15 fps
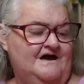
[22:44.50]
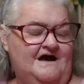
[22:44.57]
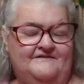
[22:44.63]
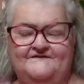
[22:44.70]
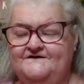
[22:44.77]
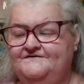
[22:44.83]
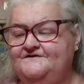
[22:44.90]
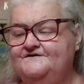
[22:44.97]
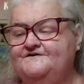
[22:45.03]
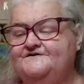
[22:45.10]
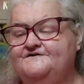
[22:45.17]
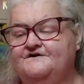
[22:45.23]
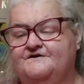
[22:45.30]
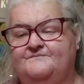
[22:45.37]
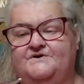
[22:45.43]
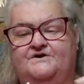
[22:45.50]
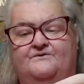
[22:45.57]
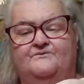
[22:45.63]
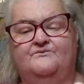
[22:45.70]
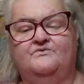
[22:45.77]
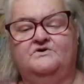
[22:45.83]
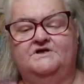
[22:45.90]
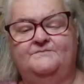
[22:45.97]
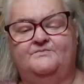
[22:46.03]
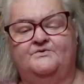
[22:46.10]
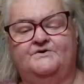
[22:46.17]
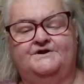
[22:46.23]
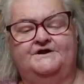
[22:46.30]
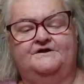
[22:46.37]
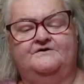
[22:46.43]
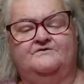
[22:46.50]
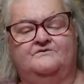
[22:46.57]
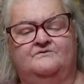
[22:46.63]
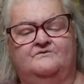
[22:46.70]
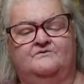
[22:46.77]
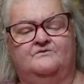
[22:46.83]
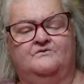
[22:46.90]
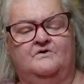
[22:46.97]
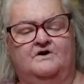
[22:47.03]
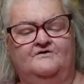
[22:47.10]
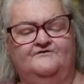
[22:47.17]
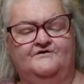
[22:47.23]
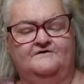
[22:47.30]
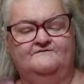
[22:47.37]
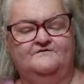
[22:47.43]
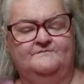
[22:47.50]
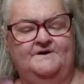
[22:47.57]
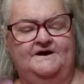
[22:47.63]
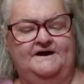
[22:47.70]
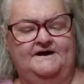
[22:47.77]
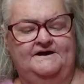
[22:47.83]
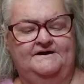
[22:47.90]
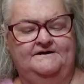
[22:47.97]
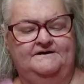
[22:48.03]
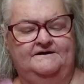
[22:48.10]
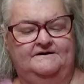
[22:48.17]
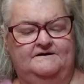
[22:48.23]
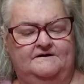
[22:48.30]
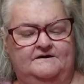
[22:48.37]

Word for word: I think this is going to be a really pretty crossover bag.